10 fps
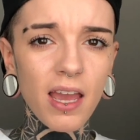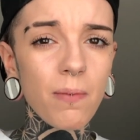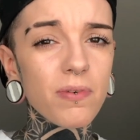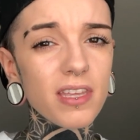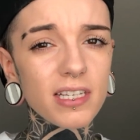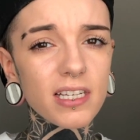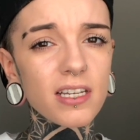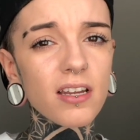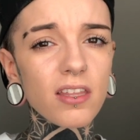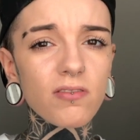But this is
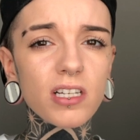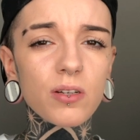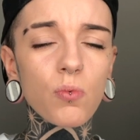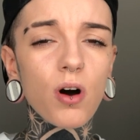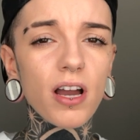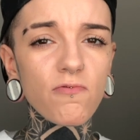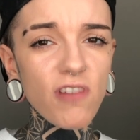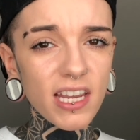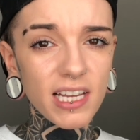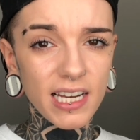another reason why
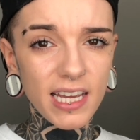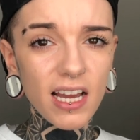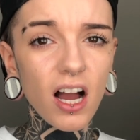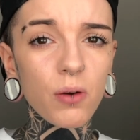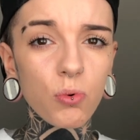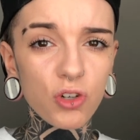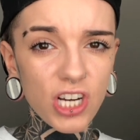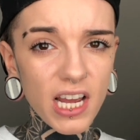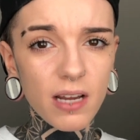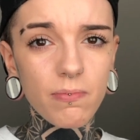regularly I will
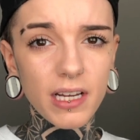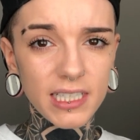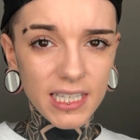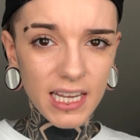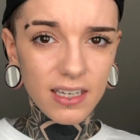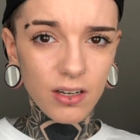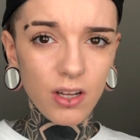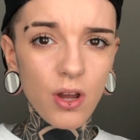check my skin,